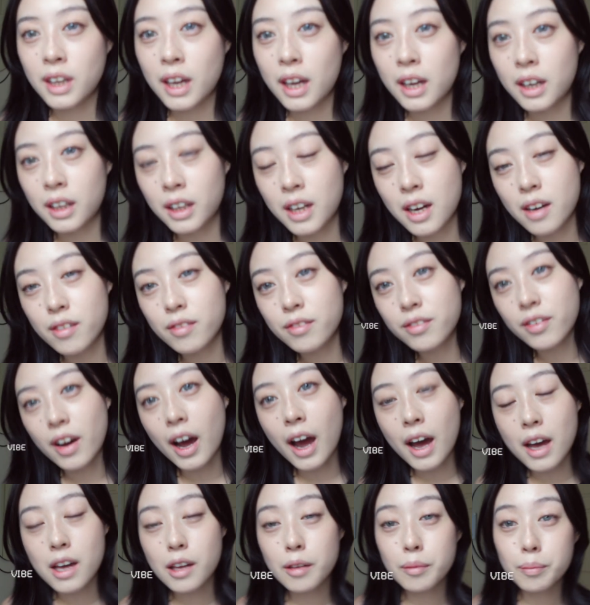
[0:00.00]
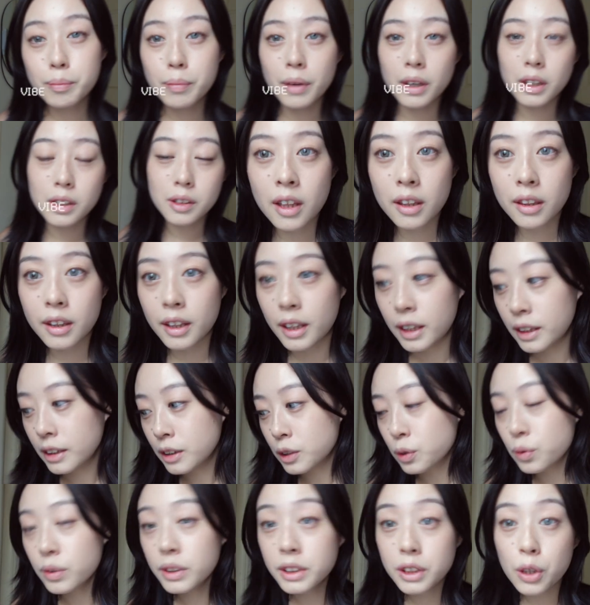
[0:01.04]
kind of vibe but these
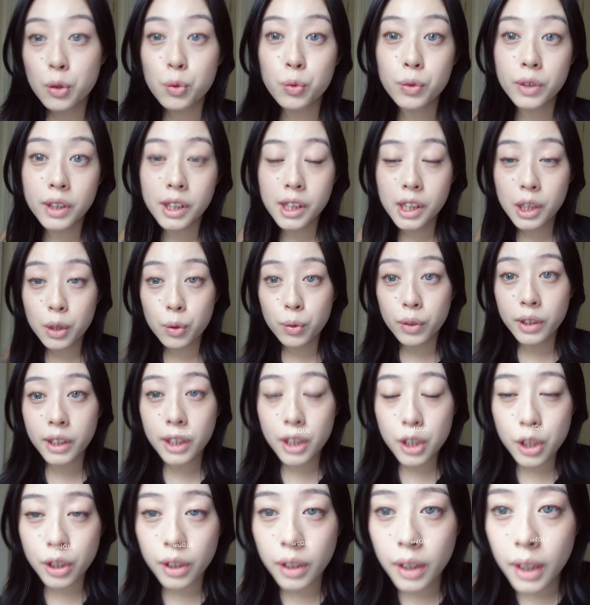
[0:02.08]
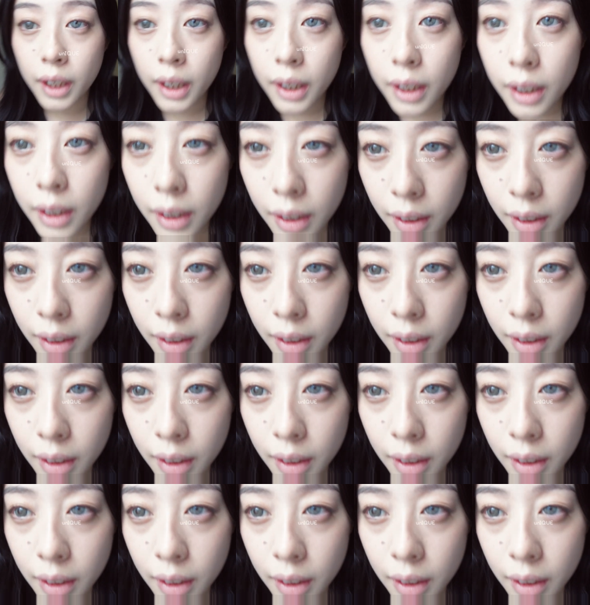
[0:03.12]
ones are really really unique